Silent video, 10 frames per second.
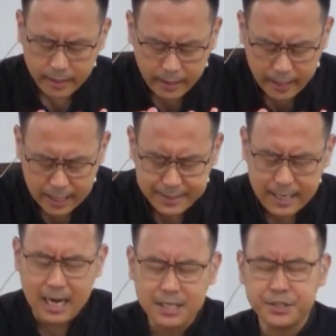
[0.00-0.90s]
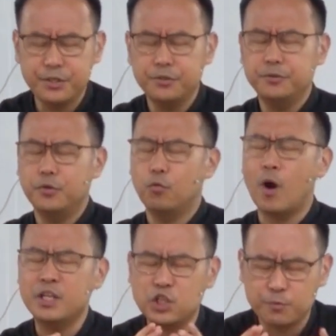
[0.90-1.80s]
And as I asked you, one
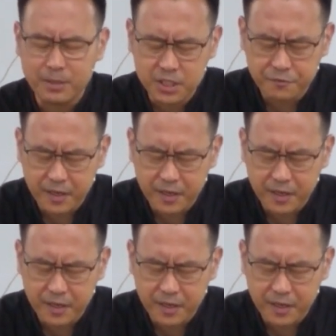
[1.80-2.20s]
specific